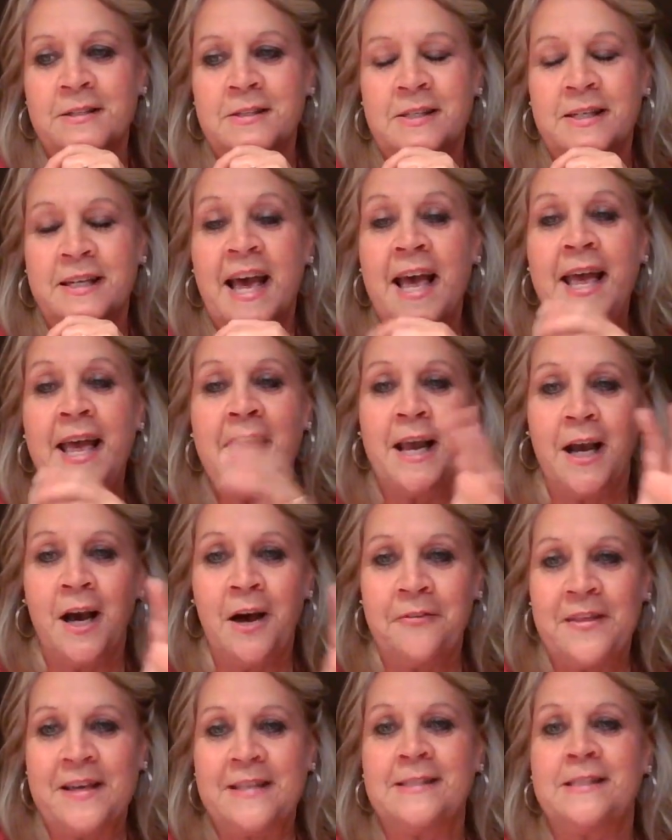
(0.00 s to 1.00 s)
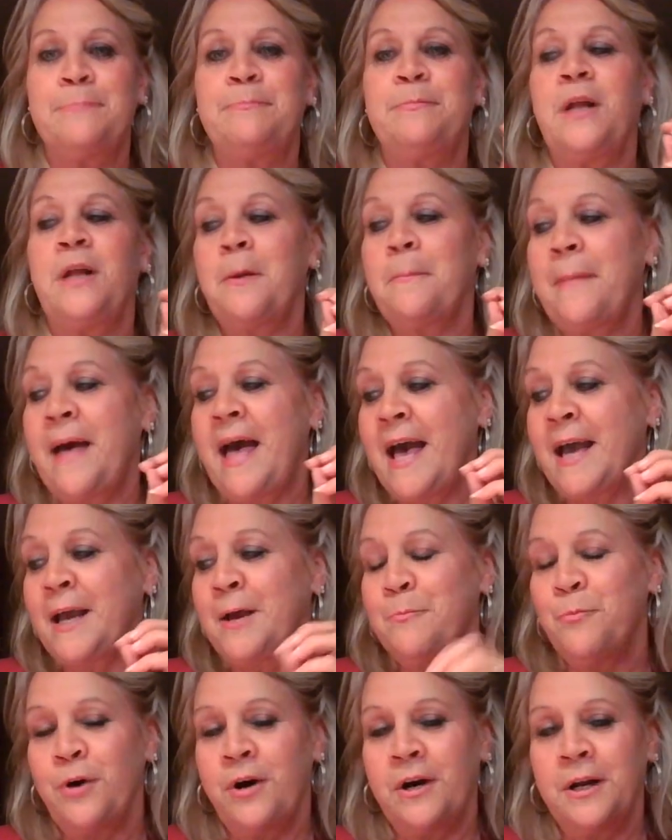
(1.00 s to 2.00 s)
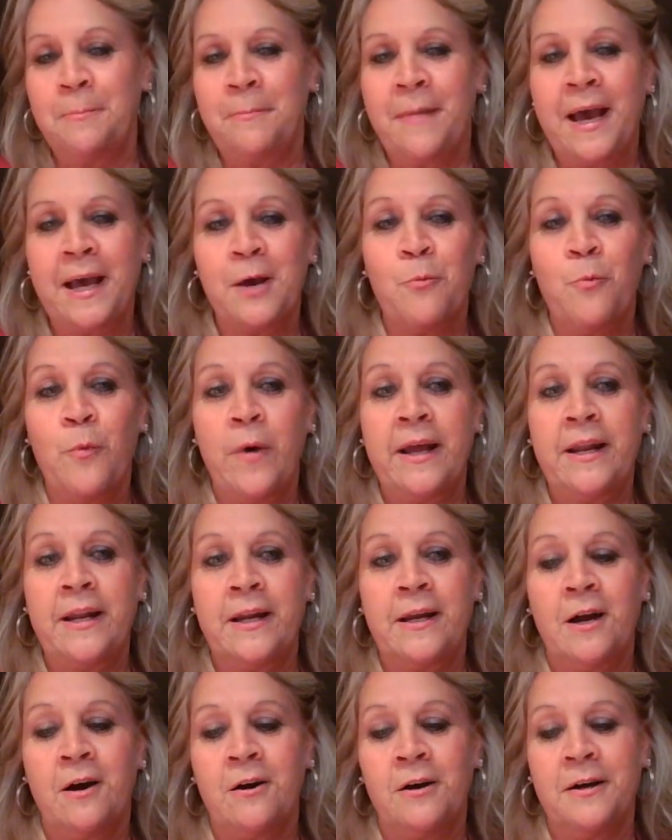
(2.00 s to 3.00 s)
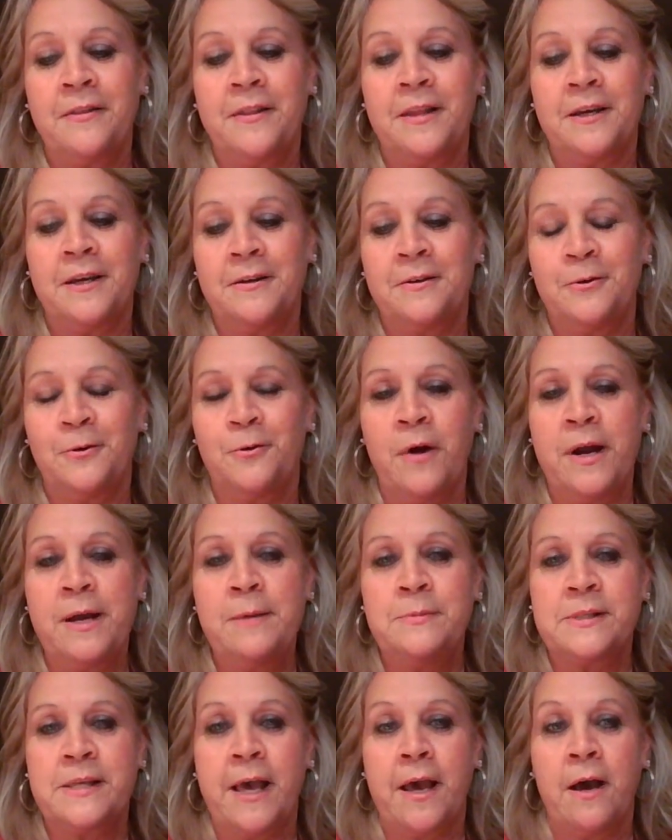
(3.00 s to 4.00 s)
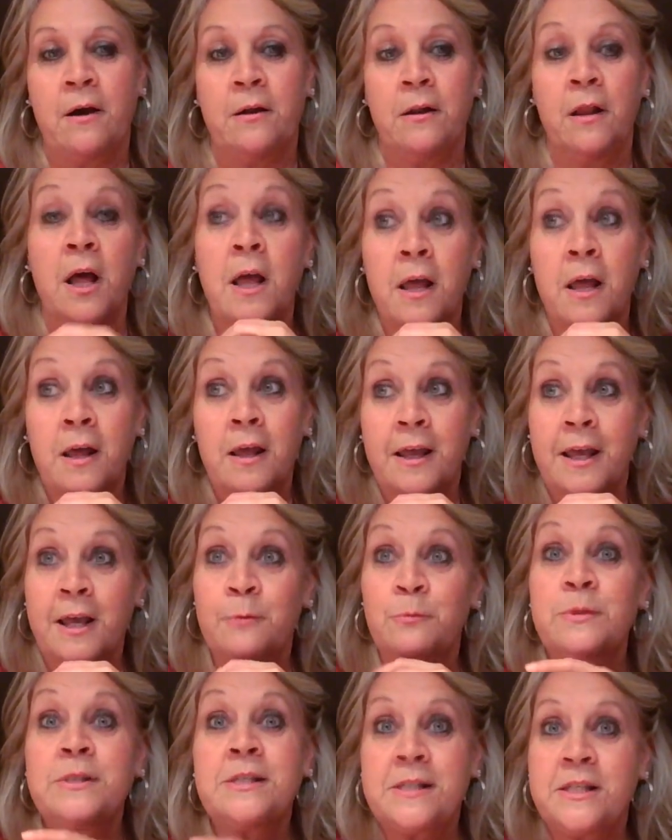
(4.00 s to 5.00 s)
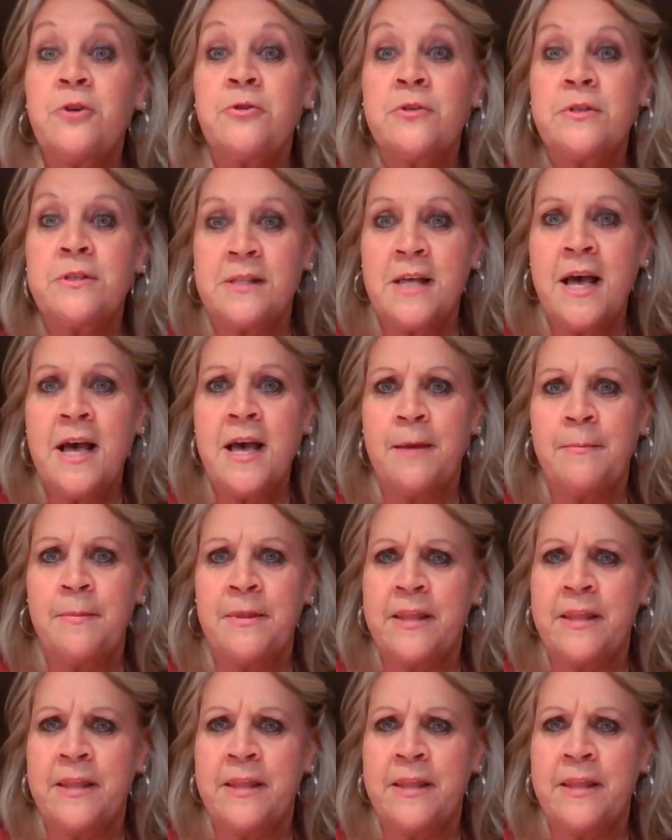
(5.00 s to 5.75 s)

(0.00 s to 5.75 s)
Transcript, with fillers: today and got that Ziploc bag and brought it back and waited on the gram scale, it was still the same.